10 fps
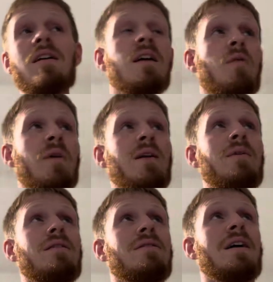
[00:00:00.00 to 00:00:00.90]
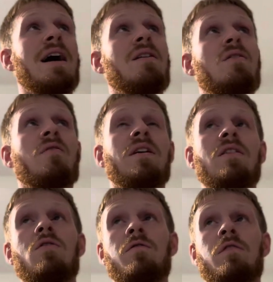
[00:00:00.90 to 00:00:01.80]
get away with, I don't know if they could
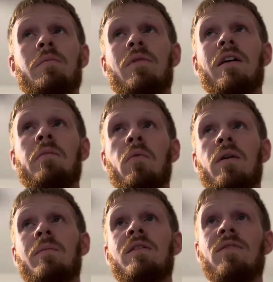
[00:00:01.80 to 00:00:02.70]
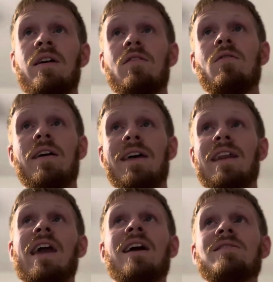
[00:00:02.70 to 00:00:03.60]
do it for the price point, but if they could do like
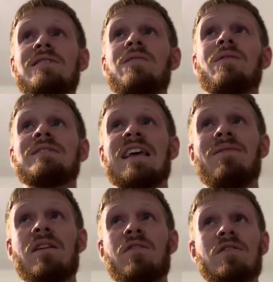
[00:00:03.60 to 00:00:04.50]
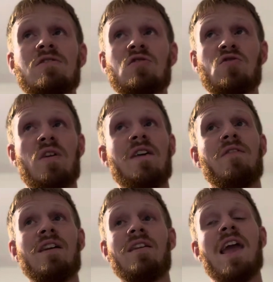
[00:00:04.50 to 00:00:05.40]
an ARC 170 versus
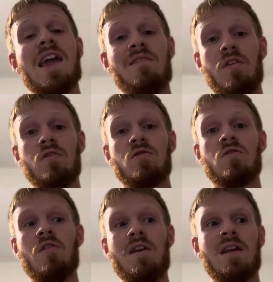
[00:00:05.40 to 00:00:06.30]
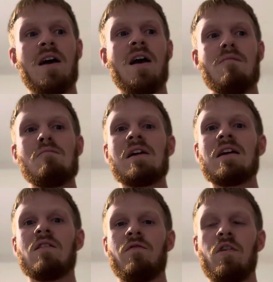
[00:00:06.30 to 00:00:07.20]
Tri-Fighter and Vulture Droid,
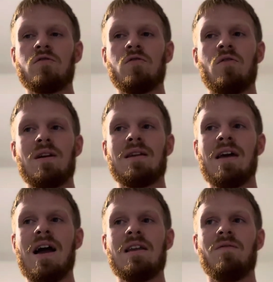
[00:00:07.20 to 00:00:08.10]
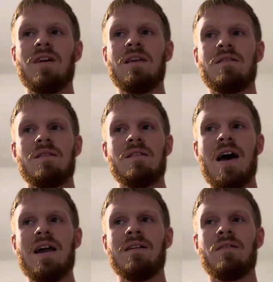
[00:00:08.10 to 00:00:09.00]
making the Vulture Droid kind of in
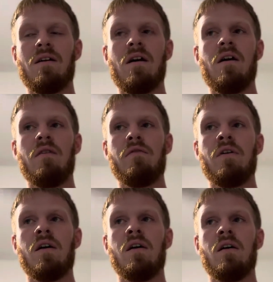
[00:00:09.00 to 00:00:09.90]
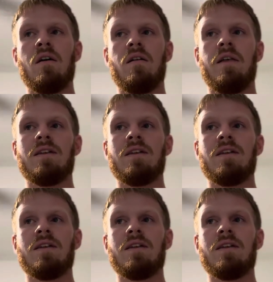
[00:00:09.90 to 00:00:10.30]
size of like